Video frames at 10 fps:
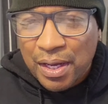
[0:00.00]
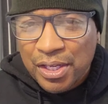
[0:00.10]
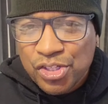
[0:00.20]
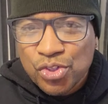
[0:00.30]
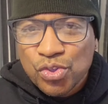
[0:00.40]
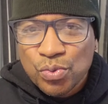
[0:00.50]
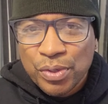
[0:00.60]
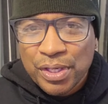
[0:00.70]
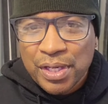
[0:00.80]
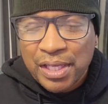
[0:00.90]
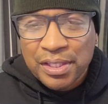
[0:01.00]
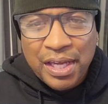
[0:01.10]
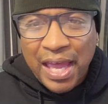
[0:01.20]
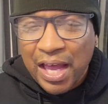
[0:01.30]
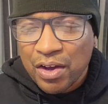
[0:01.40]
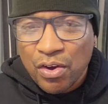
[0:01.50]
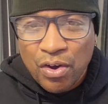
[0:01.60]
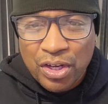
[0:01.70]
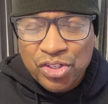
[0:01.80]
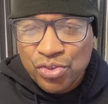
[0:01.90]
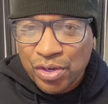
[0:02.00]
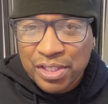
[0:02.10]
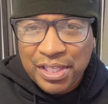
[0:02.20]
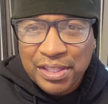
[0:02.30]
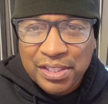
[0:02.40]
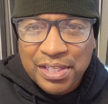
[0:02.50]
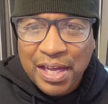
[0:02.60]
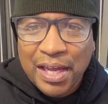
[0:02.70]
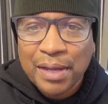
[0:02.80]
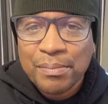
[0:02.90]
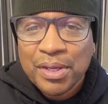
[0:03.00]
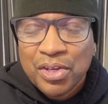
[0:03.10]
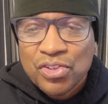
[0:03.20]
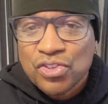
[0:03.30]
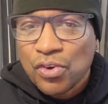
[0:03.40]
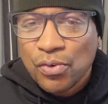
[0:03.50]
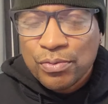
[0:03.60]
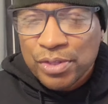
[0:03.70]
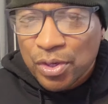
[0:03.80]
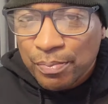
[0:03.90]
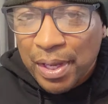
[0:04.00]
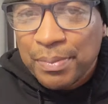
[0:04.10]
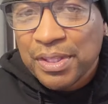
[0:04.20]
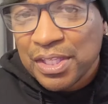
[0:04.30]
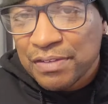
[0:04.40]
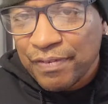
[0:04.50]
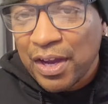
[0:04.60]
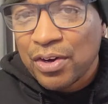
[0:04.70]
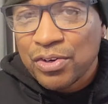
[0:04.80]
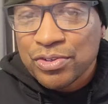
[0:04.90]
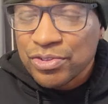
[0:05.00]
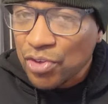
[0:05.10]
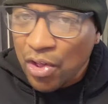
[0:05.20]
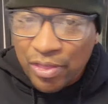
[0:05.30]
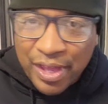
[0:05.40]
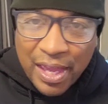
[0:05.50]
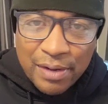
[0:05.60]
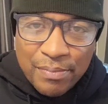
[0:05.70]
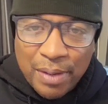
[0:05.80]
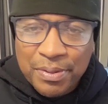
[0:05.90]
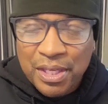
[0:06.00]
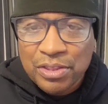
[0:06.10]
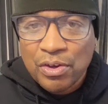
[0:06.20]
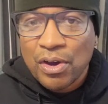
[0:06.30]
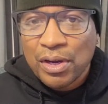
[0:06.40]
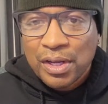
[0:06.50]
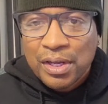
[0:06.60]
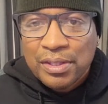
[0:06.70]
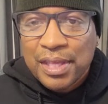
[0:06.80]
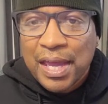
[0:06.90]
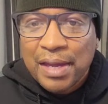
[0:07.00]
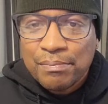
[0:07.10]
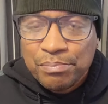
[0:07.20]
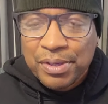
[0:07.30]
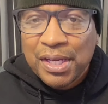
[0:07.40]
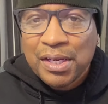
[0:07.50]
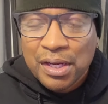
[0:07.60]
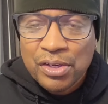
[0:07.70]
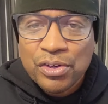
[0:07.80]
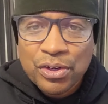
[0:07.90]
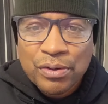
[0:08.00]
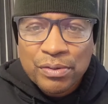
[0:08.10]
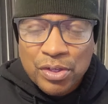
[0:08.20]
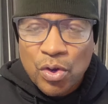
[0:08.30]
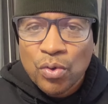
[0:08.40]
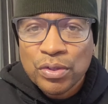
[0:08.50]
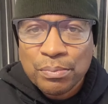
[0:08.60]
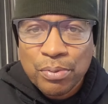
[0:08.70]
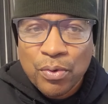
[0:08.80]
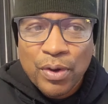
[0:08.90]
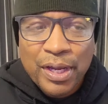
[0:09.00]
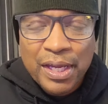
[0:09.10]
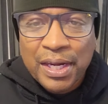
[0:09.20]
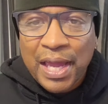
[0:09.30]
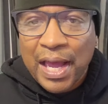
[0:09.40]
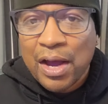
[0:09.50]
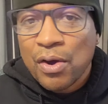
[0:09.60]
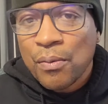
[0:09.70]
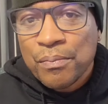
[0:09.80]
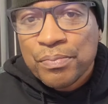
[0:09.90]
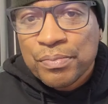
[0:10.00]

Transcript: issues with, I think, alcohol and drugs at the time. So, you know, maybe these fighters saw that. Maybe they thought that being under Golden Boy and how